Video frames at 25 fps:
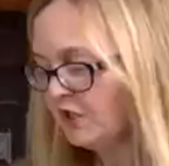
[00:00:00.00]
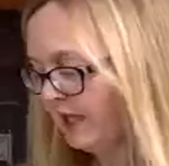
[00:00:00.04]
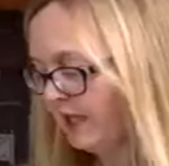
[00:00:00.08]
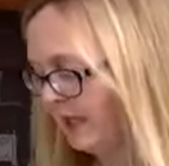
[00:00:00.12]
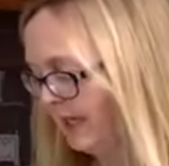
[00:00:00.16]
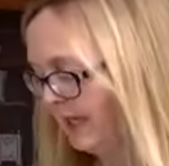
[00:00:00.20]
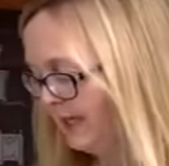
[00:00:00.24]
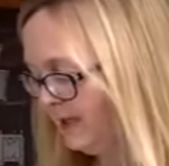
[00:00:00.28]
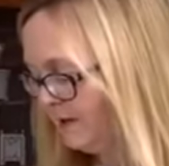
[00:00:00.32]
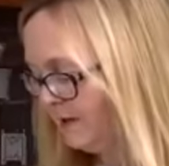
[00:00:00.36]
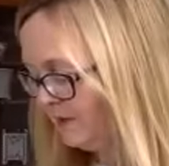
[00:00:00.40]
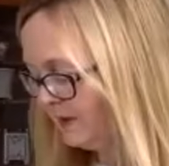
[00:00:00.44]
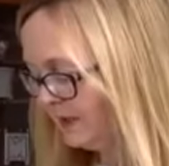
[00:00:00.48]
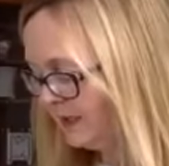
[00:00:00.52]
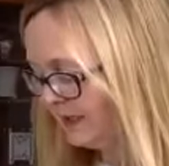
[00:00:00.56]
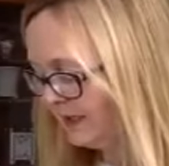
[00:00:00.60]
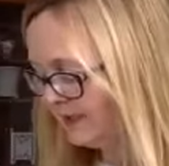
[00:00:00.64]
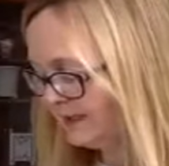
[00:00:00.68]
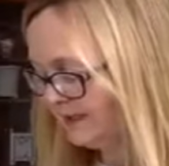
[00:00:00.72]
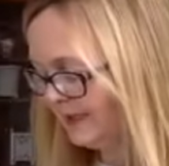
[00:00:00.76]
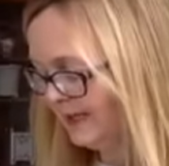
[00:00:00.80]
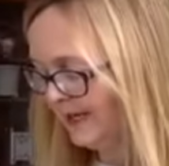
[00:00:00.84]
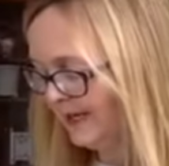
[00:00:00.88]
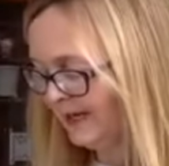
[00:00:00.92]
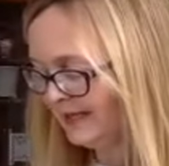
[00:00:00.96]
I like because
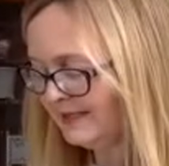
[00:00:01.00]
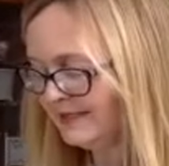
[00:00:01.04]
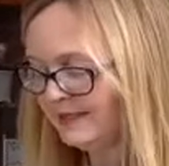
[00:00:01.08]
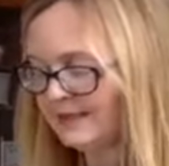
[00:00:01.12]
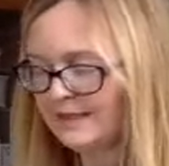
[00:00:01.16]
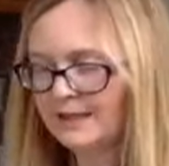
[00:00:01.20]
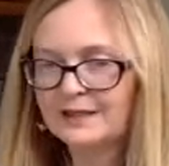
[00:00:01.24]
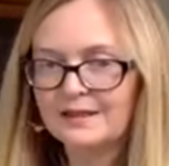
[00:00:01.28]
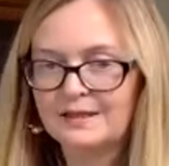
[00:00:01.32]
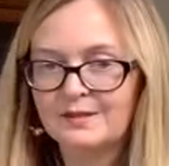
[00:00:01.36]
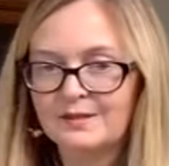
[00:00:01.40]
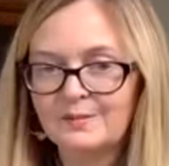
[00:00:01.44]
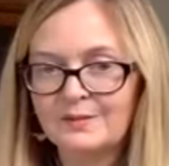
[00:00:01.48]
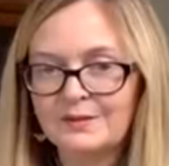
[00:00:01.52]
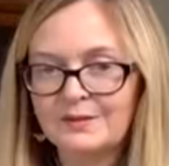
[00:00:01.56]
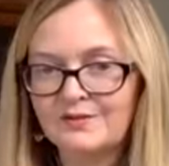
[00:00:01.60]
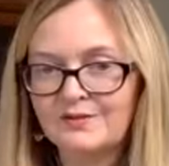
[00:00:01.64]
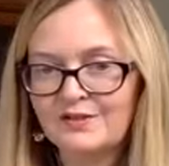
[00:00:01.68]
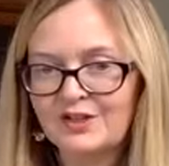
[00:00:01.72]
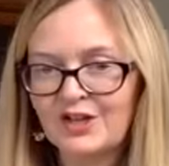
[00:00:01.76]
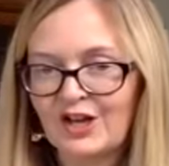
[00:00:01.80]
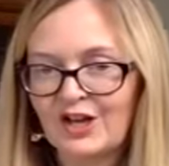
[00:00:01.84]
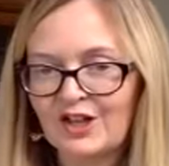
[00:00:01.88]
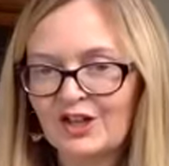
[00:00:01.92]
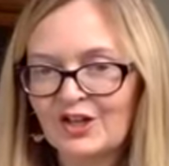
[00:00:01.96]
it adds in a little bit
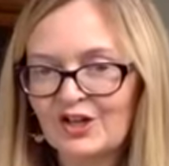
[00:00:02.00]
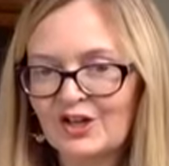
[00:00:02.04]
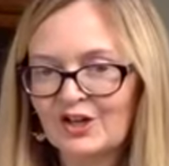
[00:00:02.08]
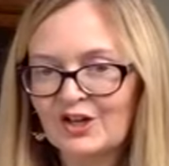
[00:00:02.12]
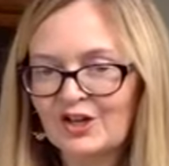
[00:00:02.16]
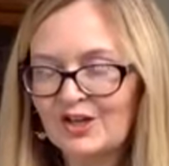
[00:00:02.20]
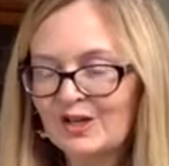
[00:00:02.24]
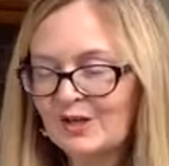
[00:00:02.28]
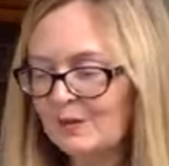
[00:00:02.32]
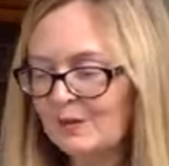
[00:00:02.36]
of color,